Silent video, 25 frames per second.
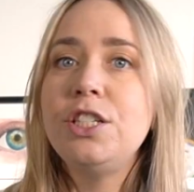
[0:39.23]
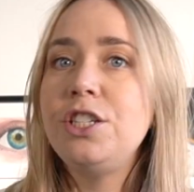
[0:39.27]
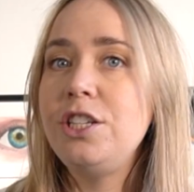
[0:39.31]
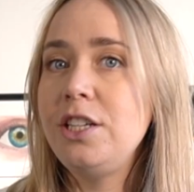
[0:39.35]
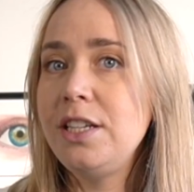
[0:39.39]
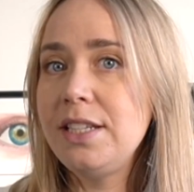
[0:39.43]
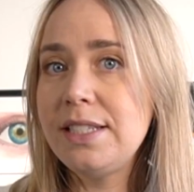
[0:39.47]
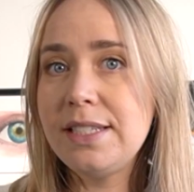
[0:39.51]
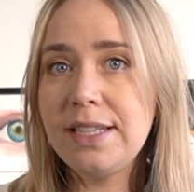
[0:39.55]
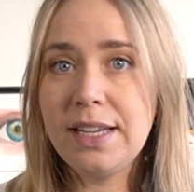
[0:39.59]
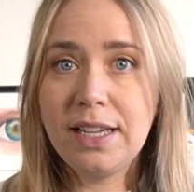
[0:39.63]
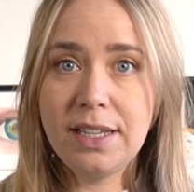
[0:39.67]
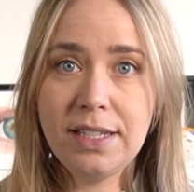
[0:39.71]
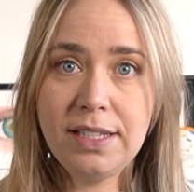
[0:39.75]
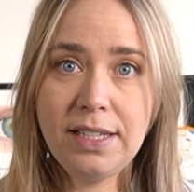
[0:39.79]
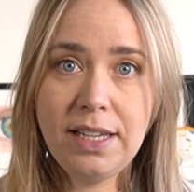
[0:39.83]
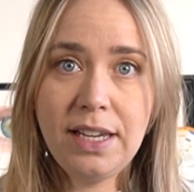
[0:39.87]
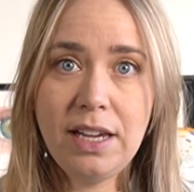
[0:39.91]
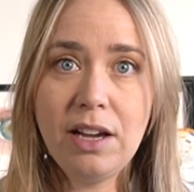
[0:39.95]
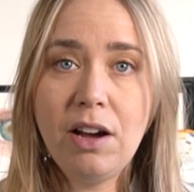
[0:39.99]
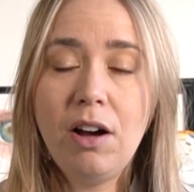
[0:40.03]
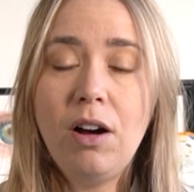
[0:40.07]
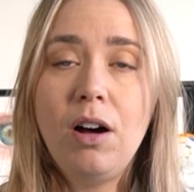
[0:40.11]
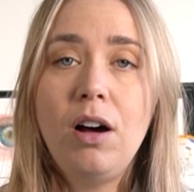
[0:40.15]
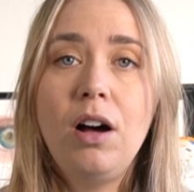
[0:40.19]

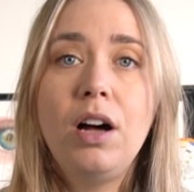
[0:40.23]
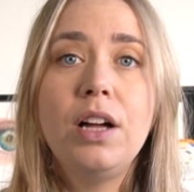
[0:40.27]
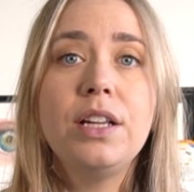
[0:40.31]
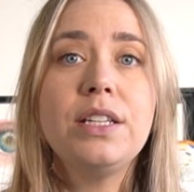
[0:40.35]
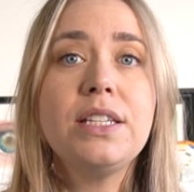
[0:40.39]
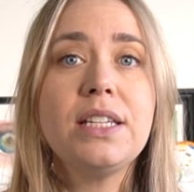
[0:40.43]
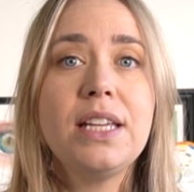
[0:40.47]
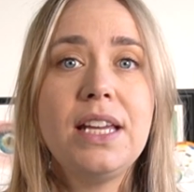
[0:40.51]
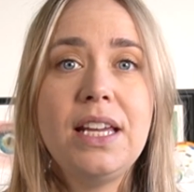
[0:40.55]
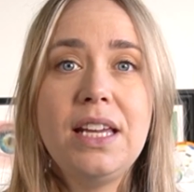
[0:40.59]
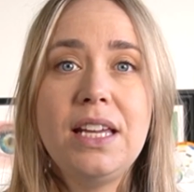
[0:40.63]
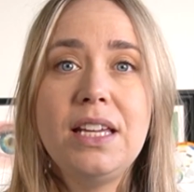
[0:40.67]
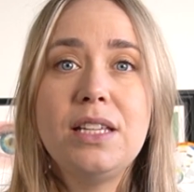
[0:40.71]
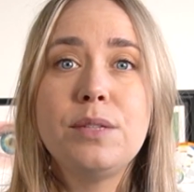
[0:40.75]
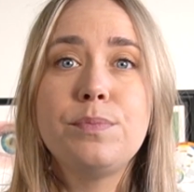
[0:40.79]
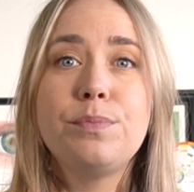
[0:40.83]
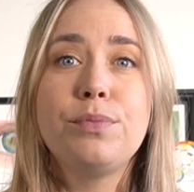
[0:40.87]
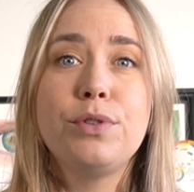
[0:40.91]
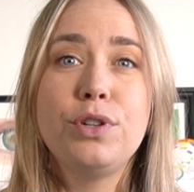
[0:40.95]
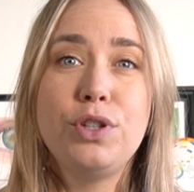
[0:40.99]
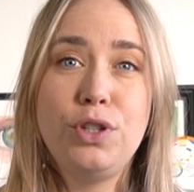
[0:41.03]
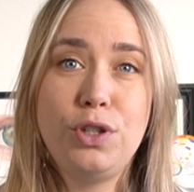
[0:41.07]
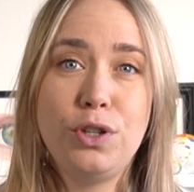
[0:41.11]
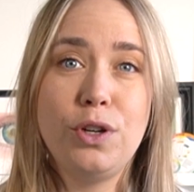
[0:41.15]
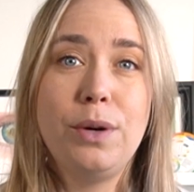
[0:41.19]
GCSE Art is
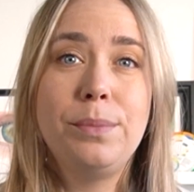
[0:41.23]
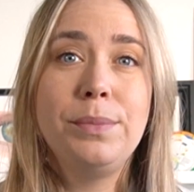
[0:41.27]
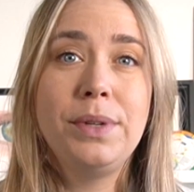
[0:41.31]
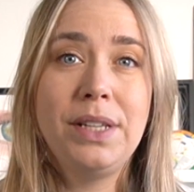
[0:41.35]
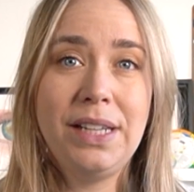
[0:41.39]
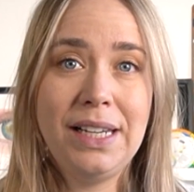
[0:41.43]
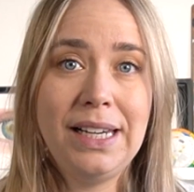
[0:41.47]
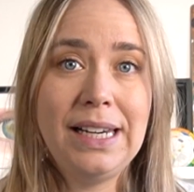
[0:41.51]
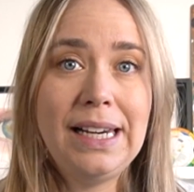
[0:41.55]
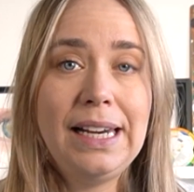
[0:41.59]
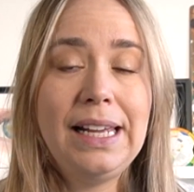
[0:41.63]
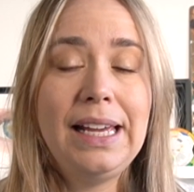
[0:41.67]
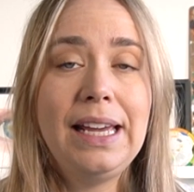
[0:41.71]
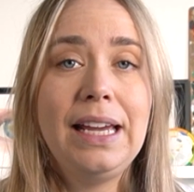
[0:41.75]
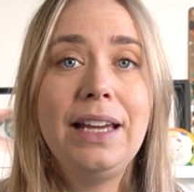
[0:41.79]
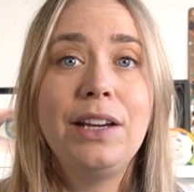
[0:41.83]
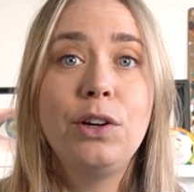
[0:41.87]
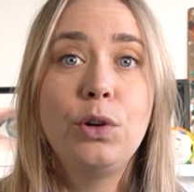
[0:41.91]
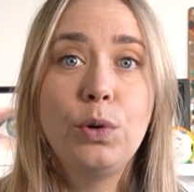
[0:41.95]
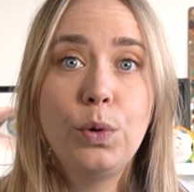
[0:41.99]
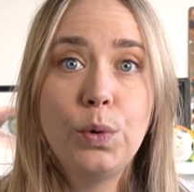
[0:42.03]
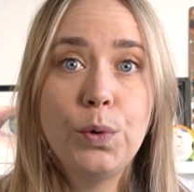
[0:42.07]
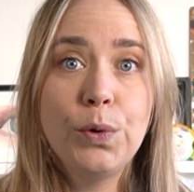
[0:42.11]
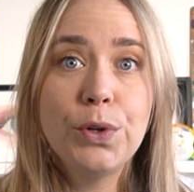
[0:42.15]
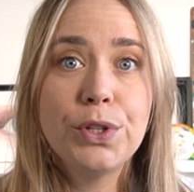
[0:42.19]
predominantly
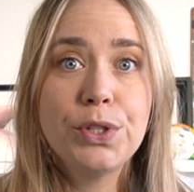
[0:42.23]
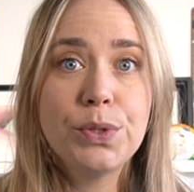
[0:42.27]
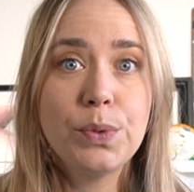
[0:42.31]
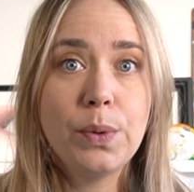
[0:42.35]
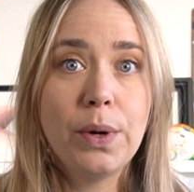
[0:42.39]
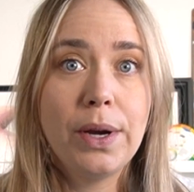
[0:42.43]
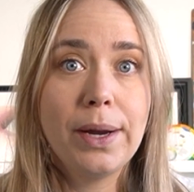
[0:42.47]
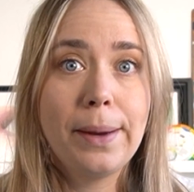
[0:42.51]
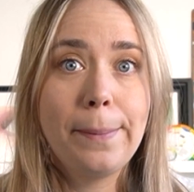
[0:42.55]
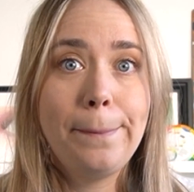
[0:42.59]
coursework